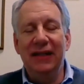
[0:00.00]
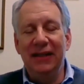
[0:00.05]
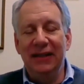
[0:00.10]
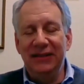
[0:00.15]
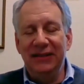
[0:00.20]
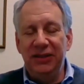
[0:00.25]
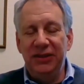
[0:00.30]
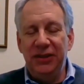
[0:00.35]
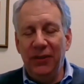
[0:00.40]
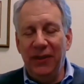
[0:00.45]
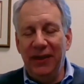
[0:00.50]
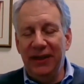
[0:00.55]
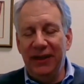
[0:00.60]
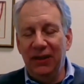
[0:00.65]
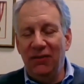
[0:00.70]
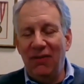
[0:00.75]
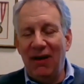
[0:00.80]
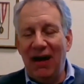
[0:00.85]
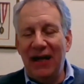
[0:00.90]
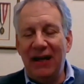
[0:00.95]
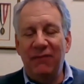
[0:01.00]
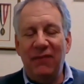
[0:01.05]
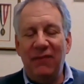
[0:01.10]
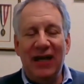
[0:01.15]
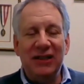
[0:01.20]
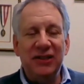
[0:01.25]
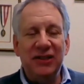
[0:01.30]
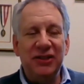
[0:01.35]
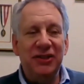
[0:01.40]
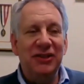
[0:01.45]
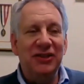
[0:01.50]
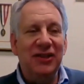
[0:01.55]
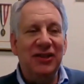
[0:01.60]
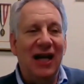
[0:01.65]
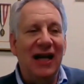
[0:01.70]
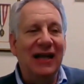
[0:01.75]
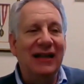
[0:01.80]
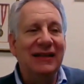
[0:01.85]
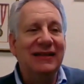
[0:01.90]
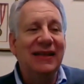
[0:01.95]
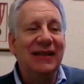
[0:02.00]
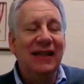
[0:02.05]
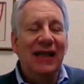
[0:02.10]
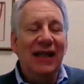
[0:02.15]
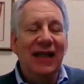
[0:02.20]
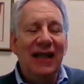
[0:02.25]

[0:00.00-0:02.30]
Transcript: is doing a lot of exercise,